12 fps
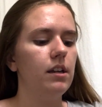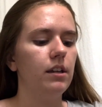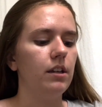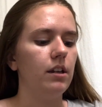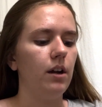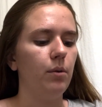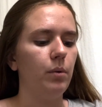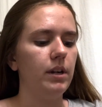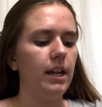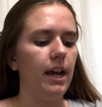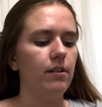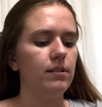you know, one
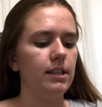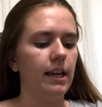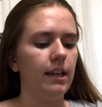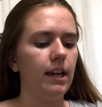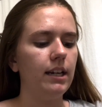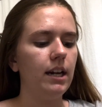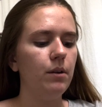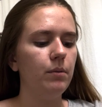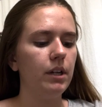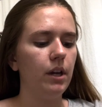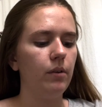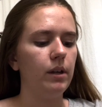day I was like, I kind of want
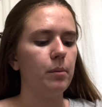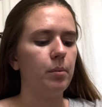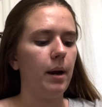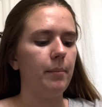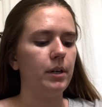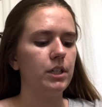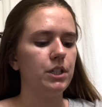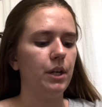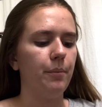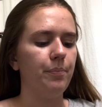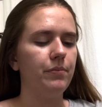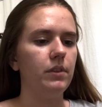to go get a primer.
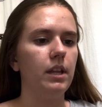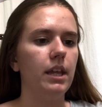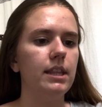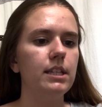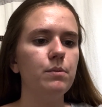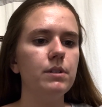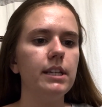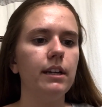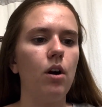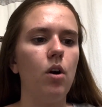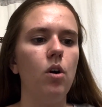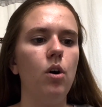So, and this one's like
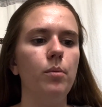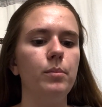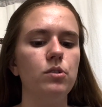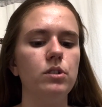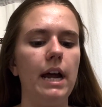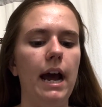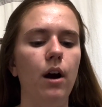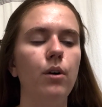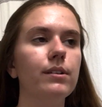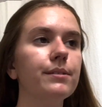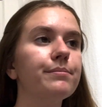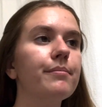almost
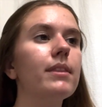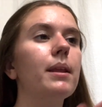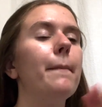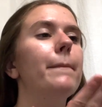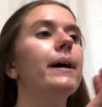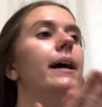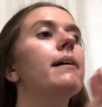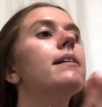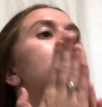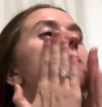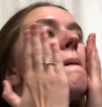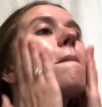out. But
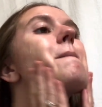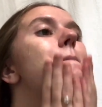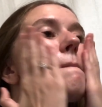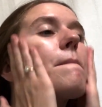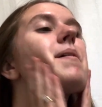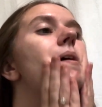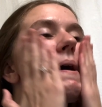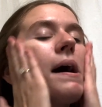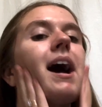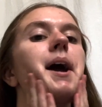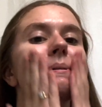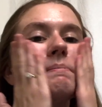
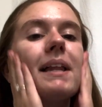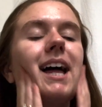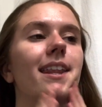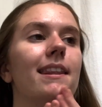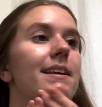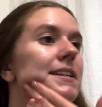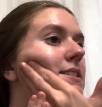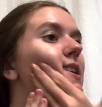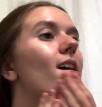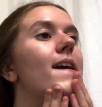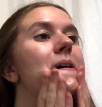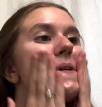I apply this
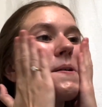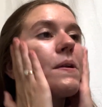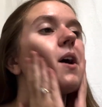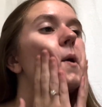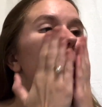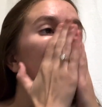and I